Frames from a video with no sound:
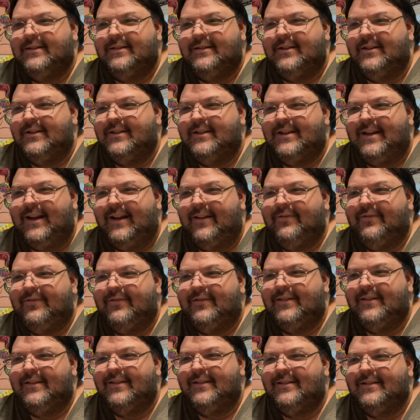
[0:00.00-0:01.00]
good stuff.
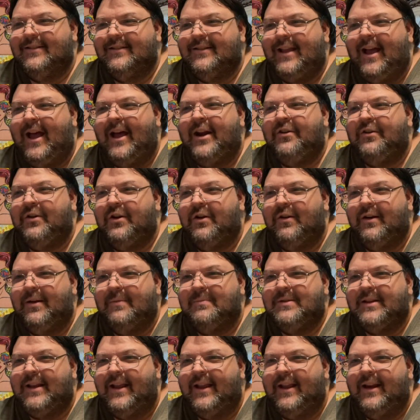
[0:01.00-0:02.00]
I don't know what I'm
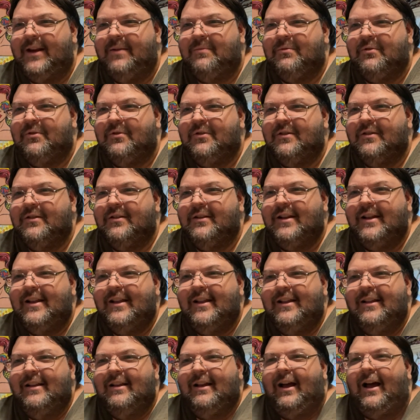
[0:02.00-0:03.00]
saying anymore.
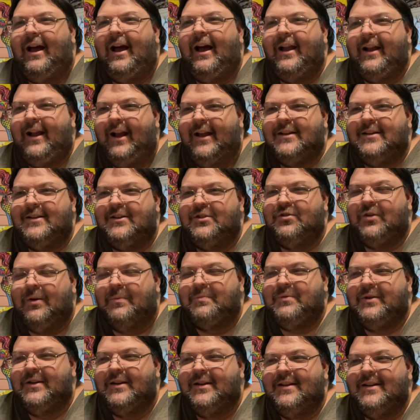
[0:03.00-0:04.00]
I got
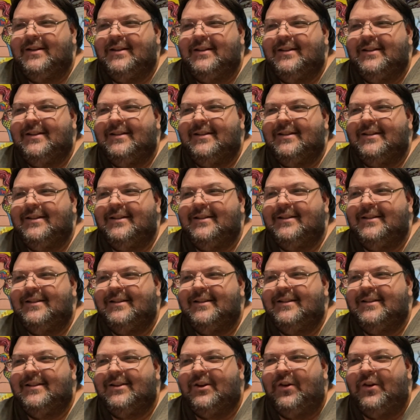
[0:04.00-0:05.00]
disrupted, so